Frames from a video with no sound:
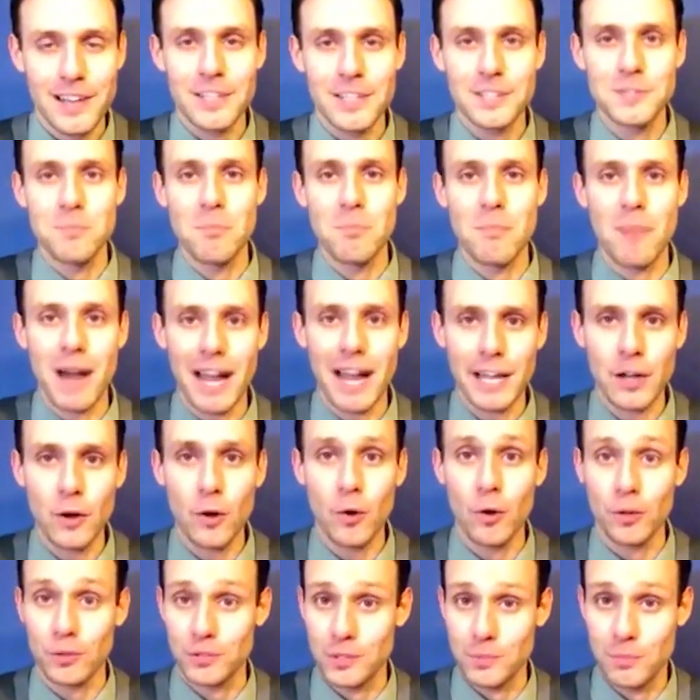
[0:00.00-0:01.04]
It's my
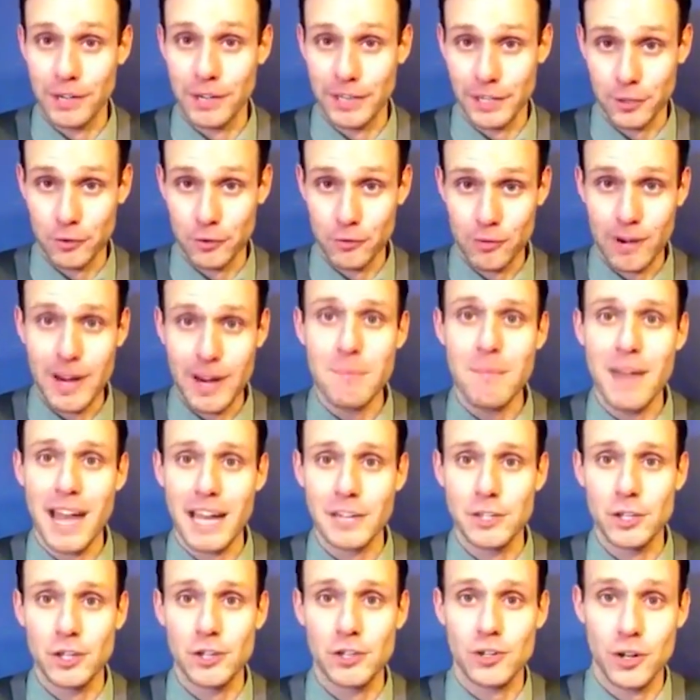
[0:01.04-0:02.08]
goal to bring a great
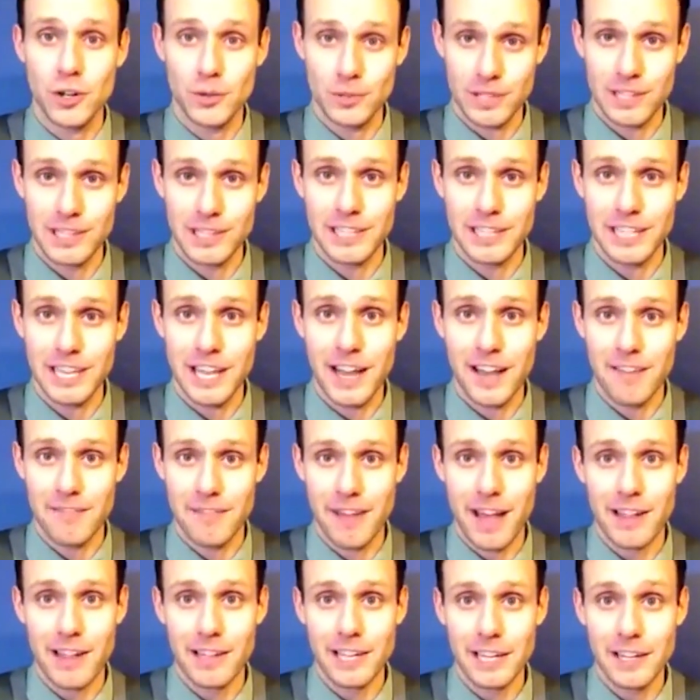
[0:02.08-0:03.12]
magic show to the Lehigh
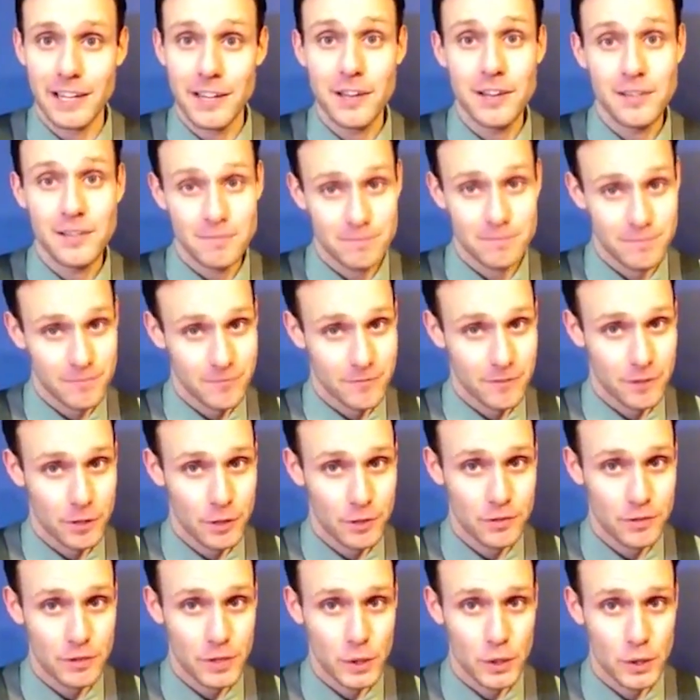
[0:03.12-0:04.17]
Valley. For
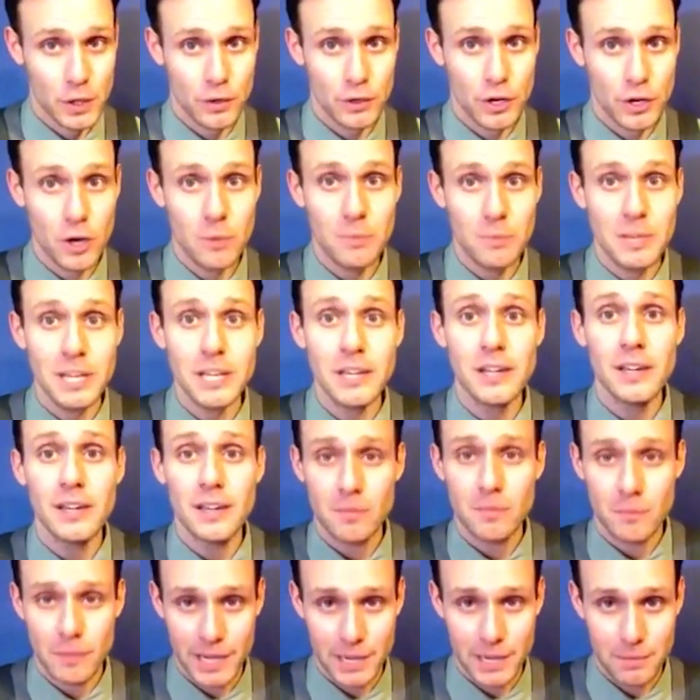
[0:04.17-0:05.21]
those of you who don't know me,
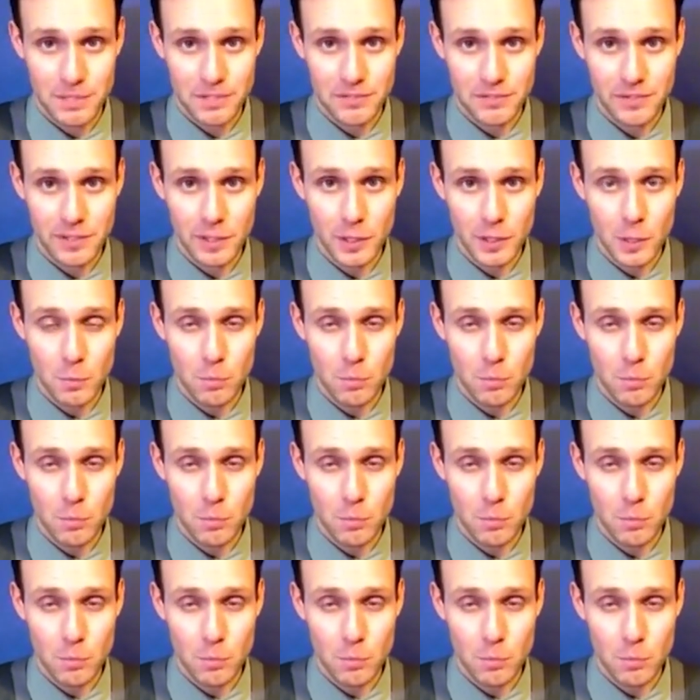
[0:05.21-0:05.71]
my name is Phil